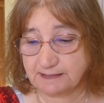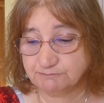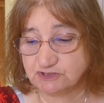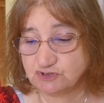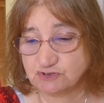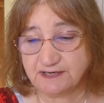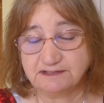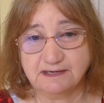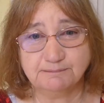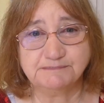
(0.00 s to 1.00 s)
I'm just
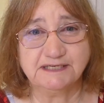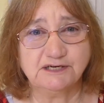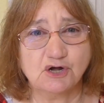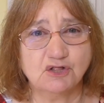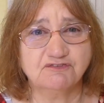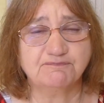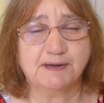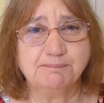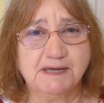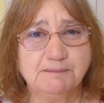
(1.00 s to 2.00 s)
trying to update all of
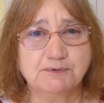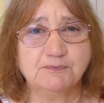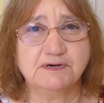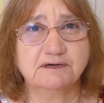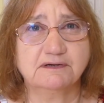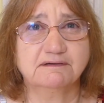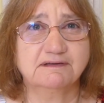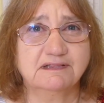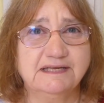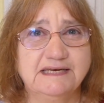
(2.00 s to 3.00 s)
my paperwork,
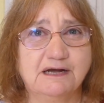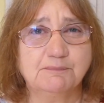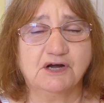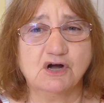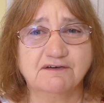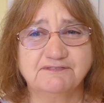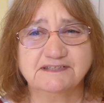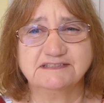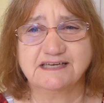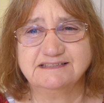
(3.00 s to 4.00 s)
clean out my office.